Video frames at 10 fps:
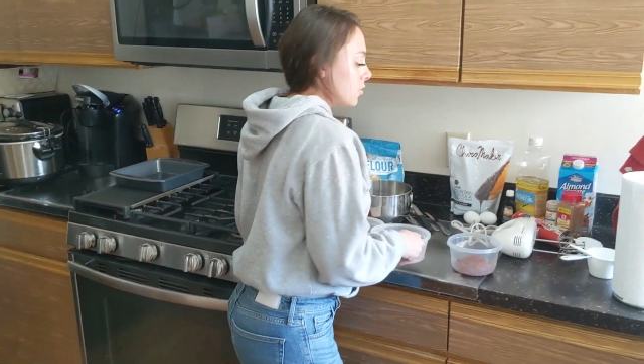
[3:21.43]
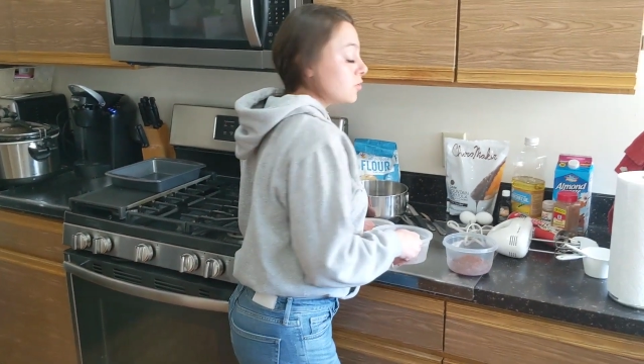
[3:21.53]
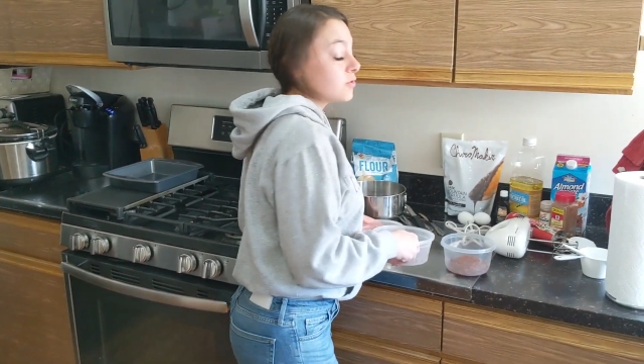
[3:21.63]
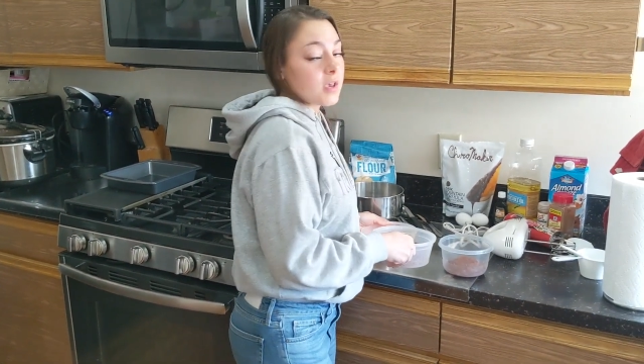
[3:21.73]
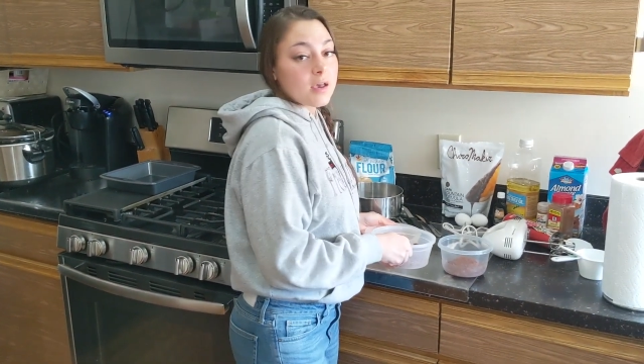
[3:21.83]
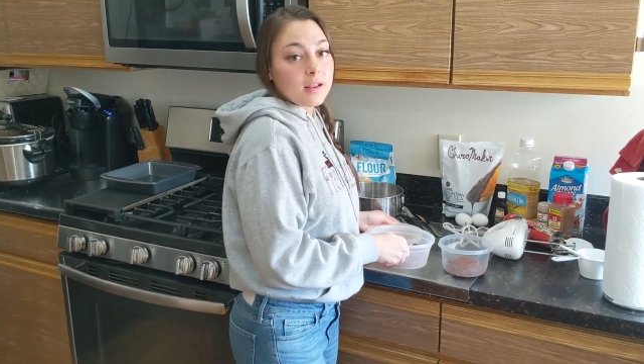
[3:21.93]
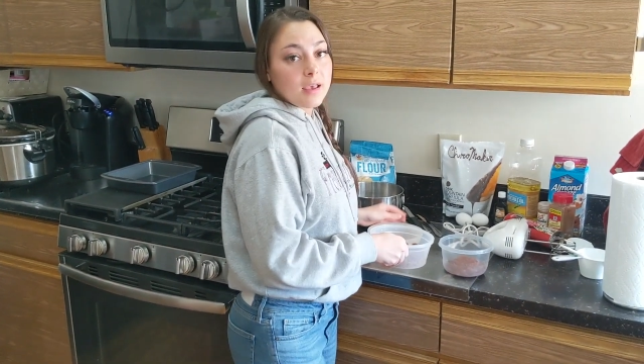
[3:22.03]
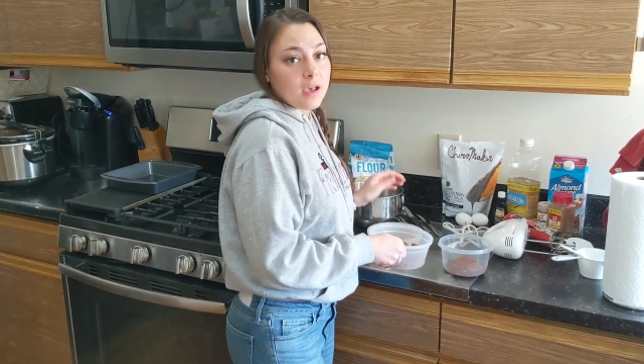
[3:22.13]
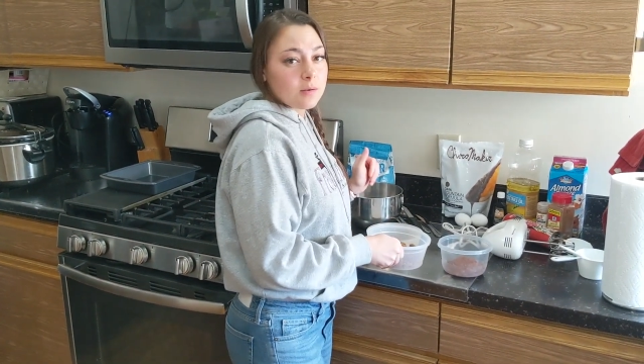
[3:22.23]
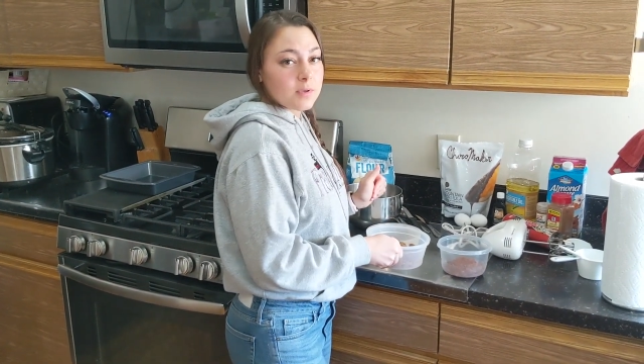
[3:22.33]
you can
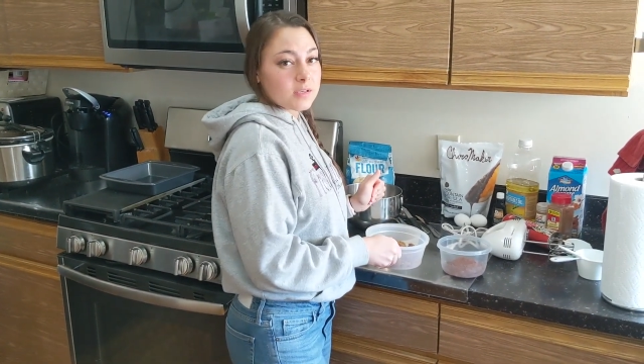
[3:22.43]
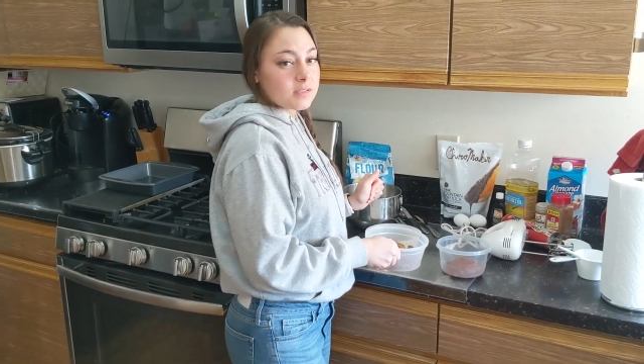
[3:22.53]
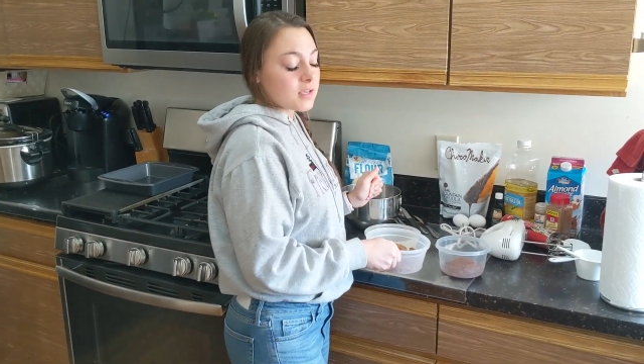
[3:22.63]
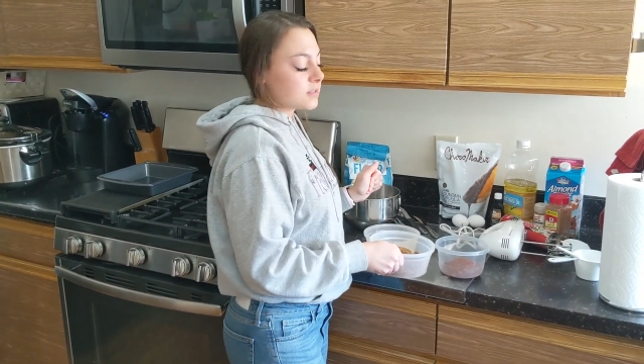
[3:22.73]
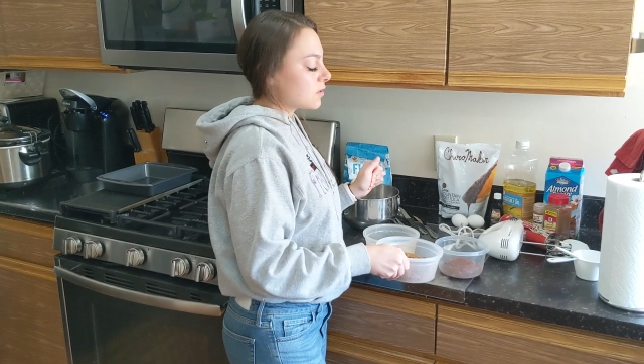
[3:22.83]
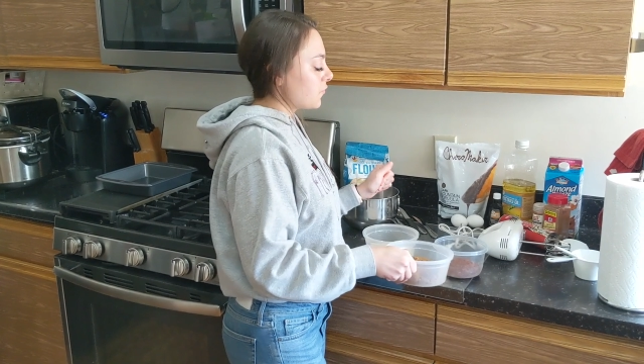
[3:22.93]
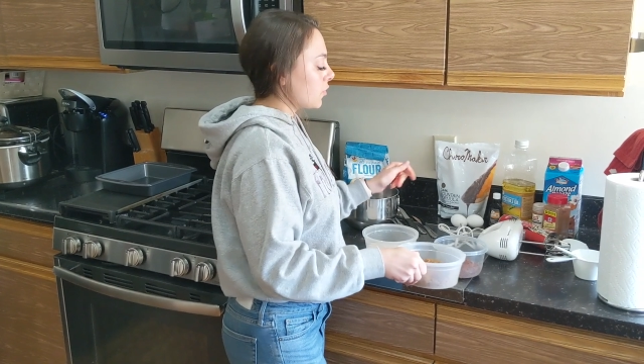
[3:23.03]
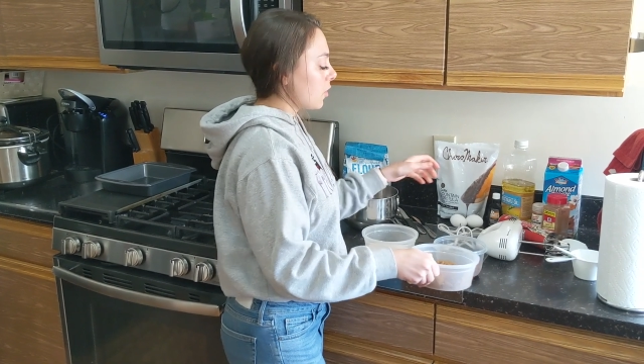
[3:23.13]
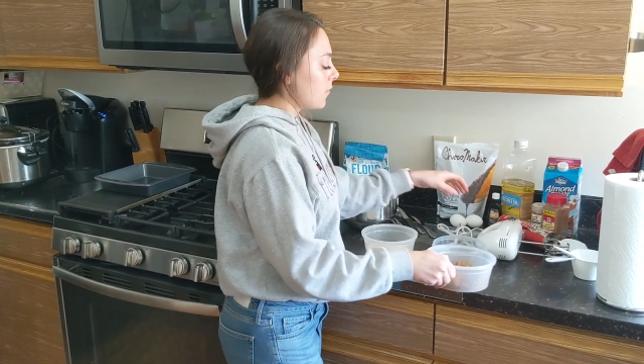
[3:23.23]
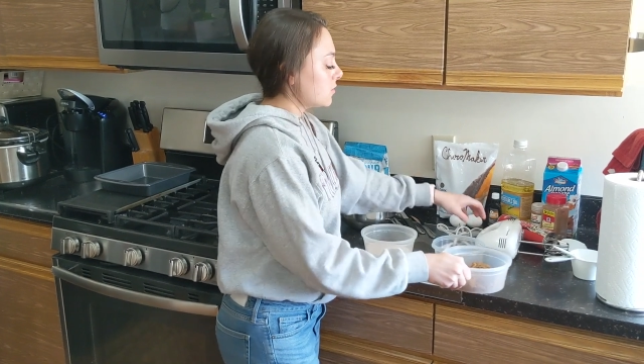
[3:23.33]
hand mix this. If
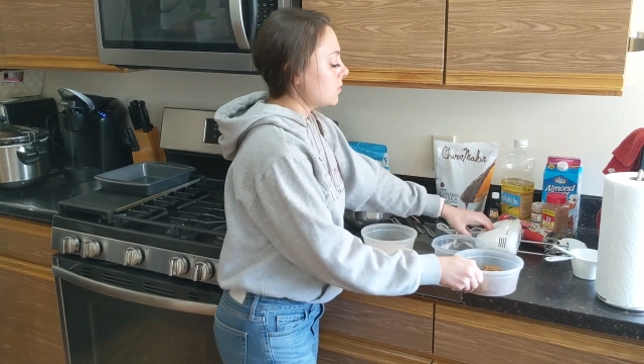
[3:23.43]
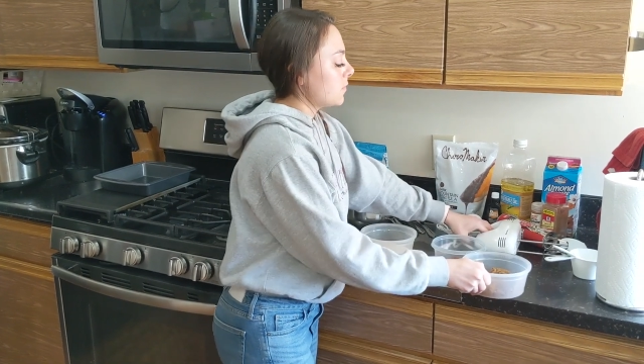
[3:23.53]
you're going to